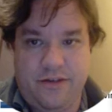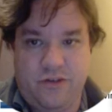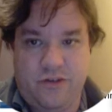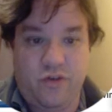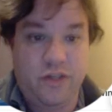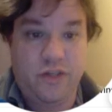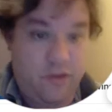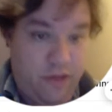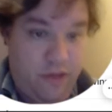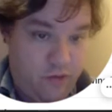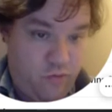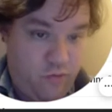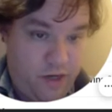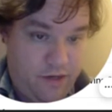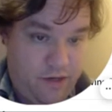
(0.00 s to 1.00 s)
so he still
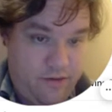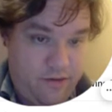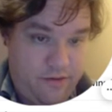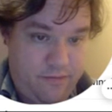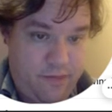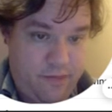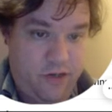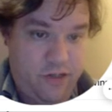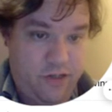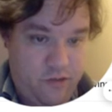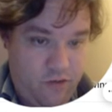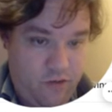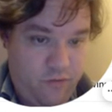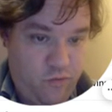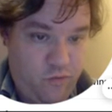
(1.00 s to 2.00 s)
has 1, because he
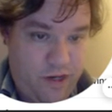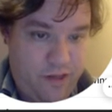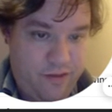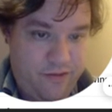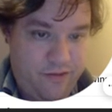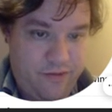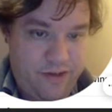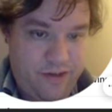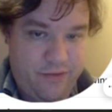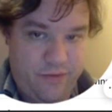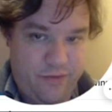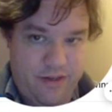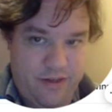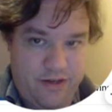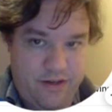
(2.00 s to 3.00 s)
roughed one
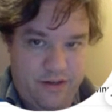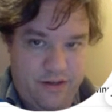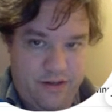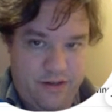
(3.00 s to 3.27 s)
with a,